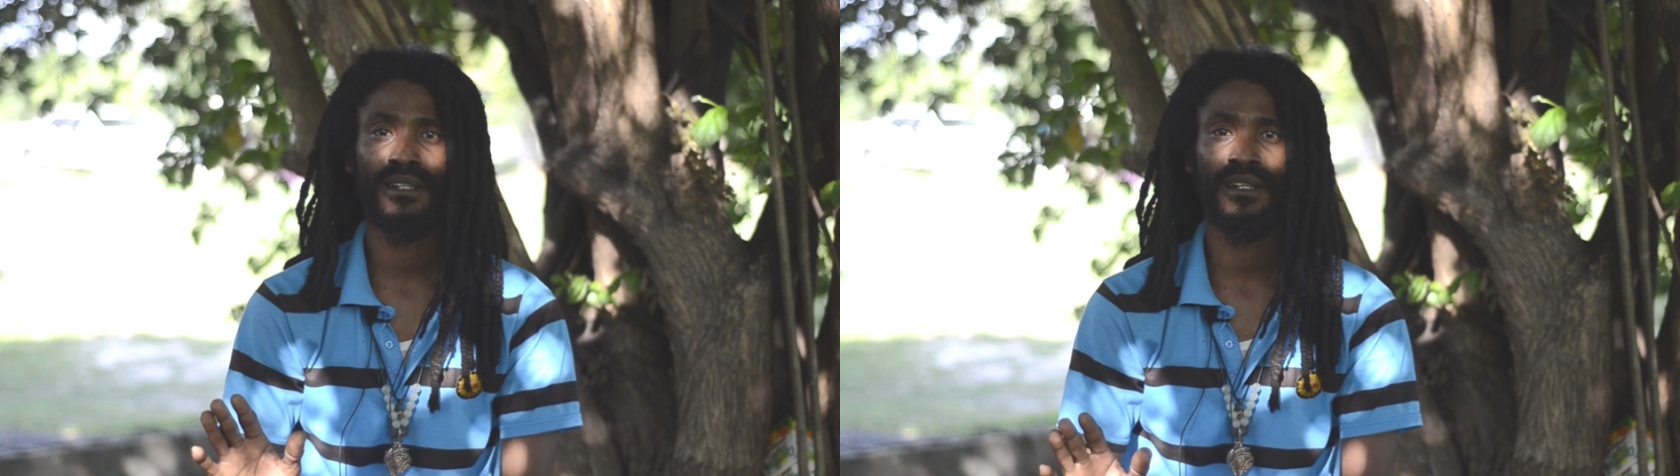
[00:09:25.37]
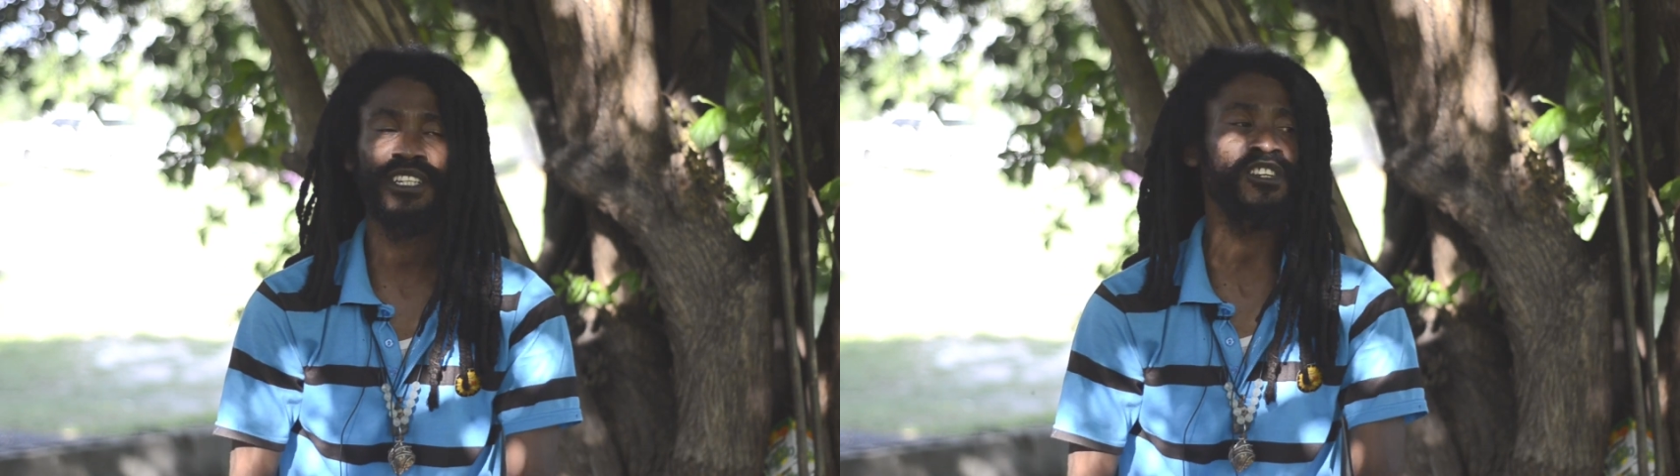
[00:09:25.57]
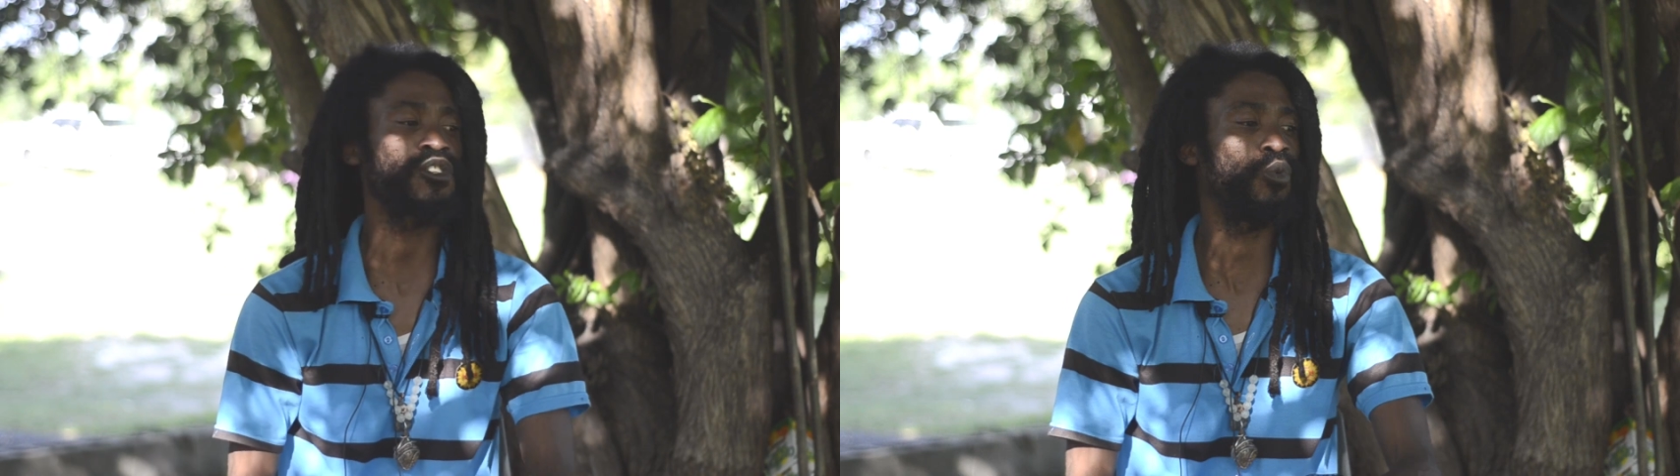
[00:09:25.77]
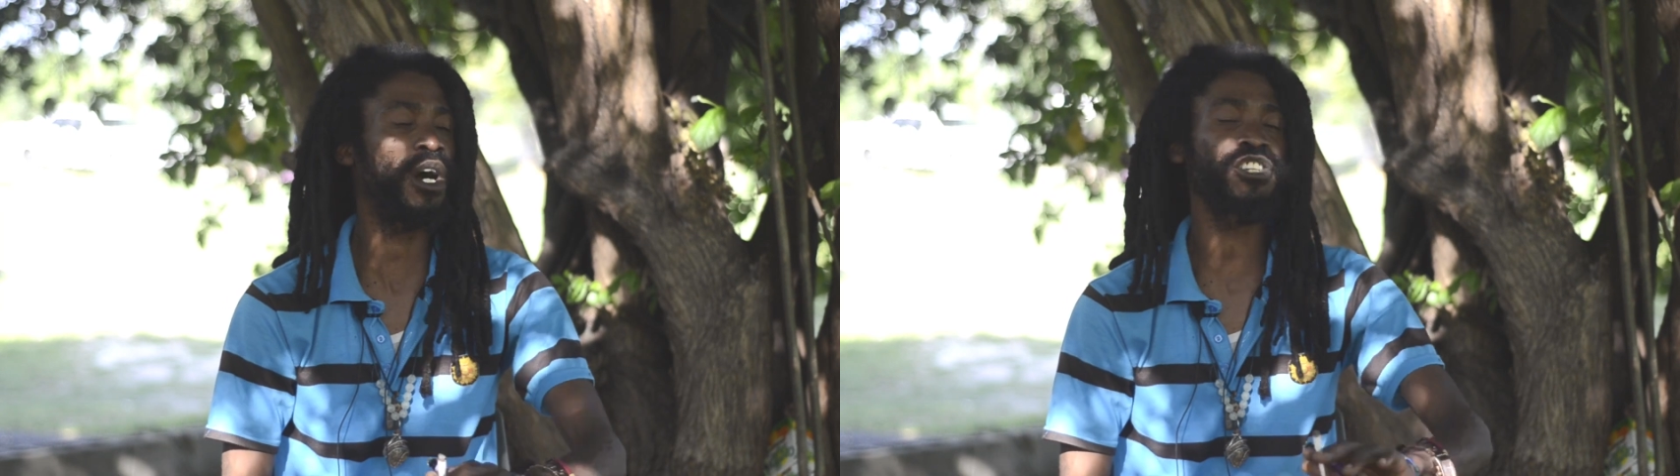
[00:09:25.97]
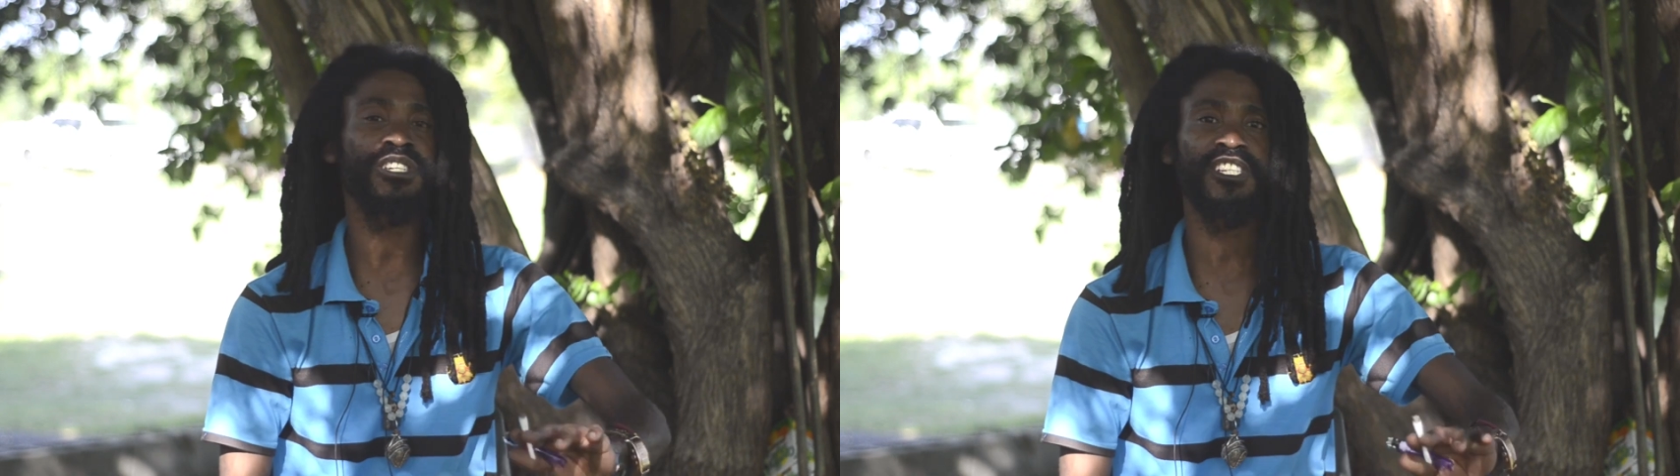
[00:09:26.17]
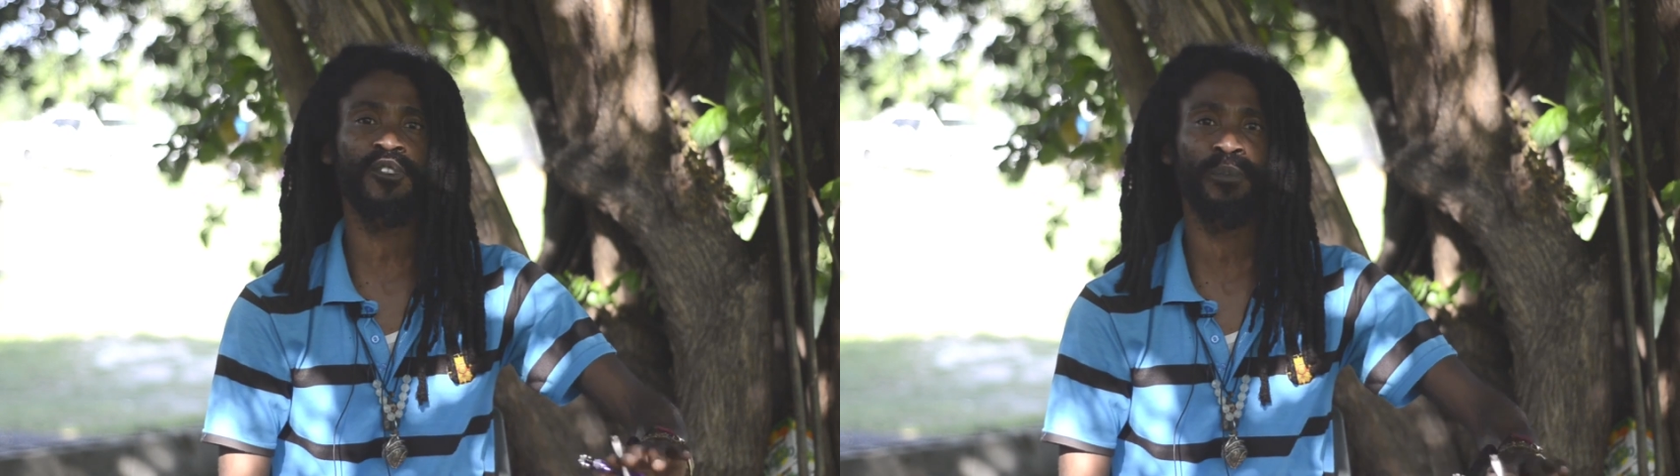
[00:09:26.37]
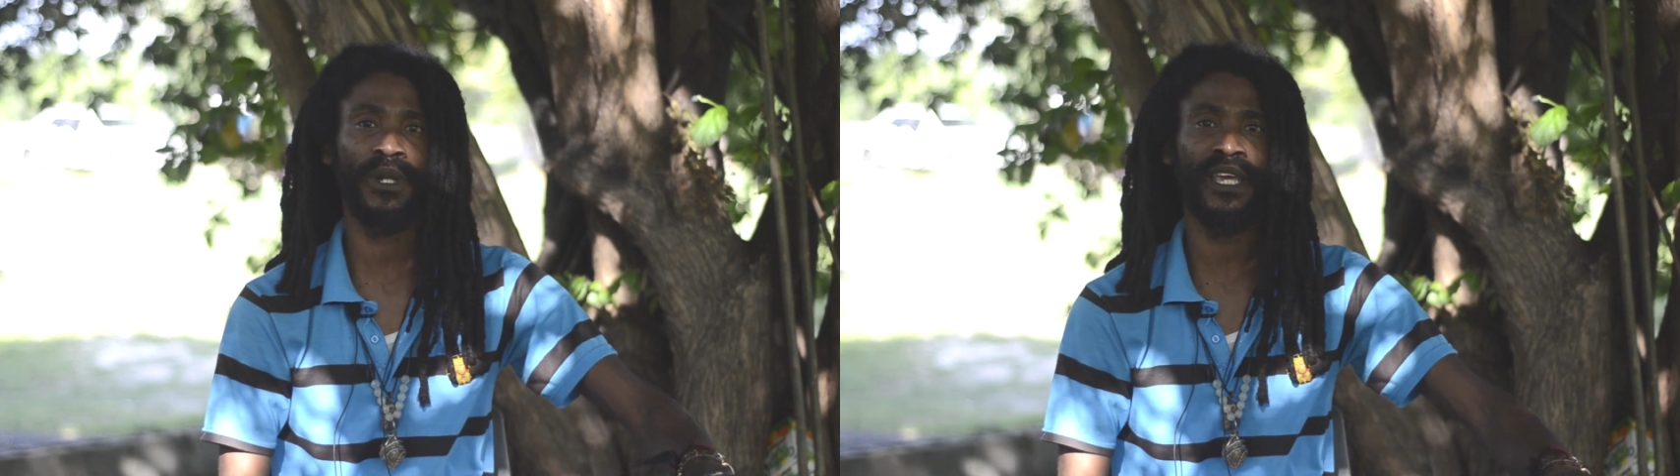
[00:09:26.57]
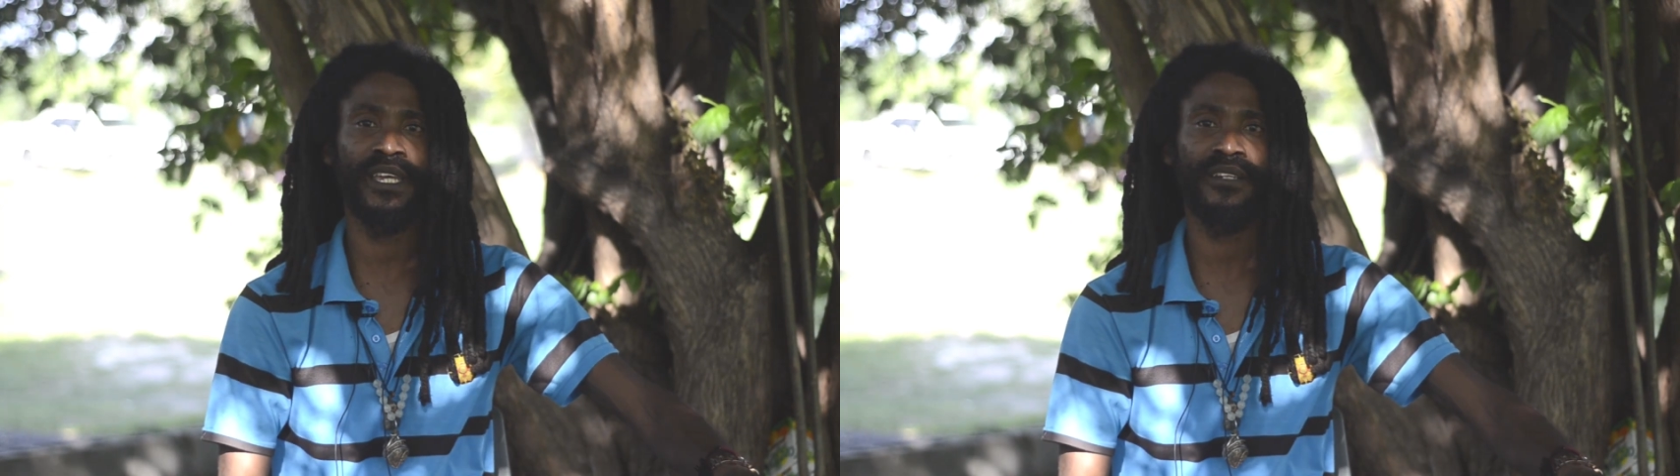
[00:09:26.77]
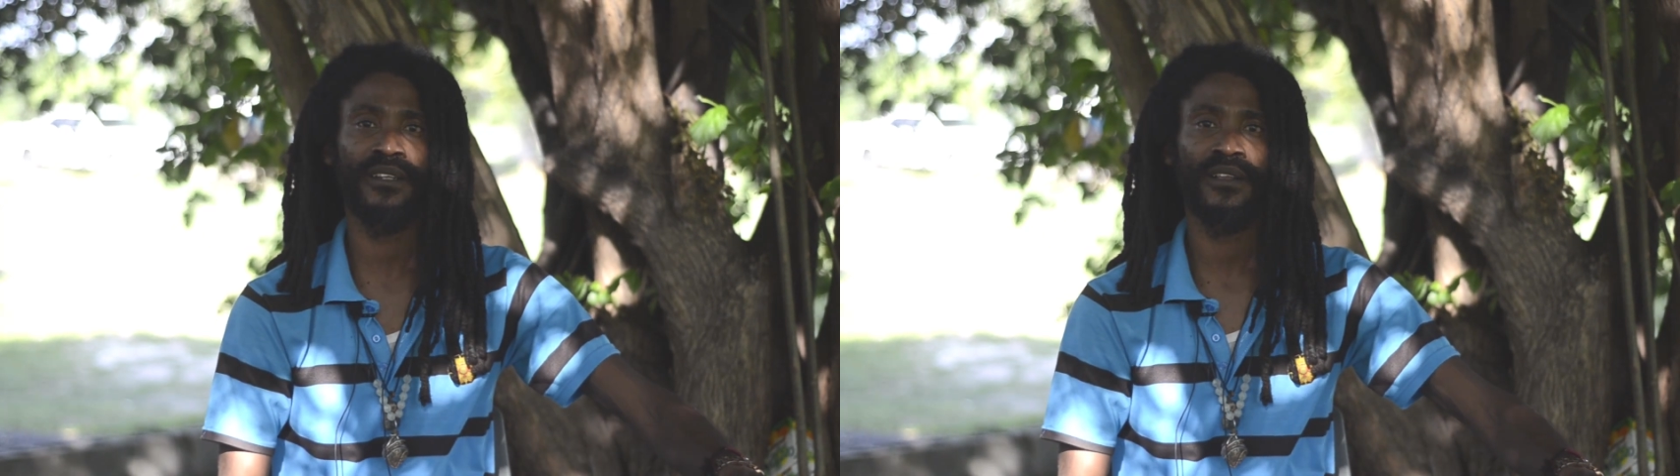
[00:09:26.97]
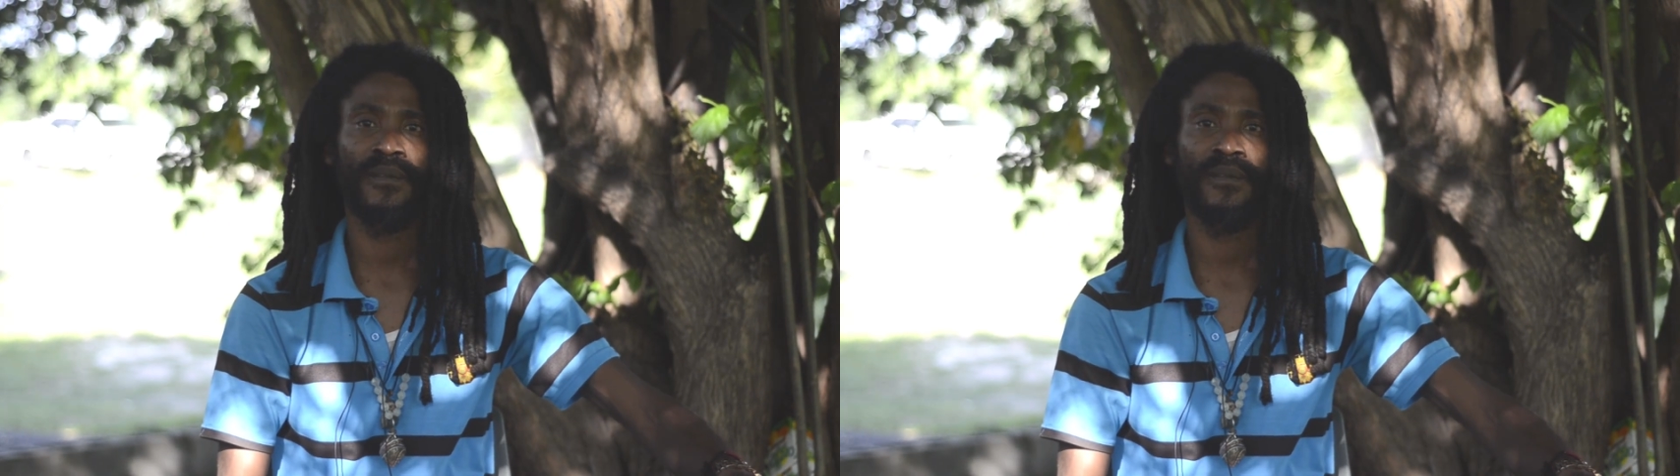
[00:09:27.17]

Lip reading: Let us watch this plane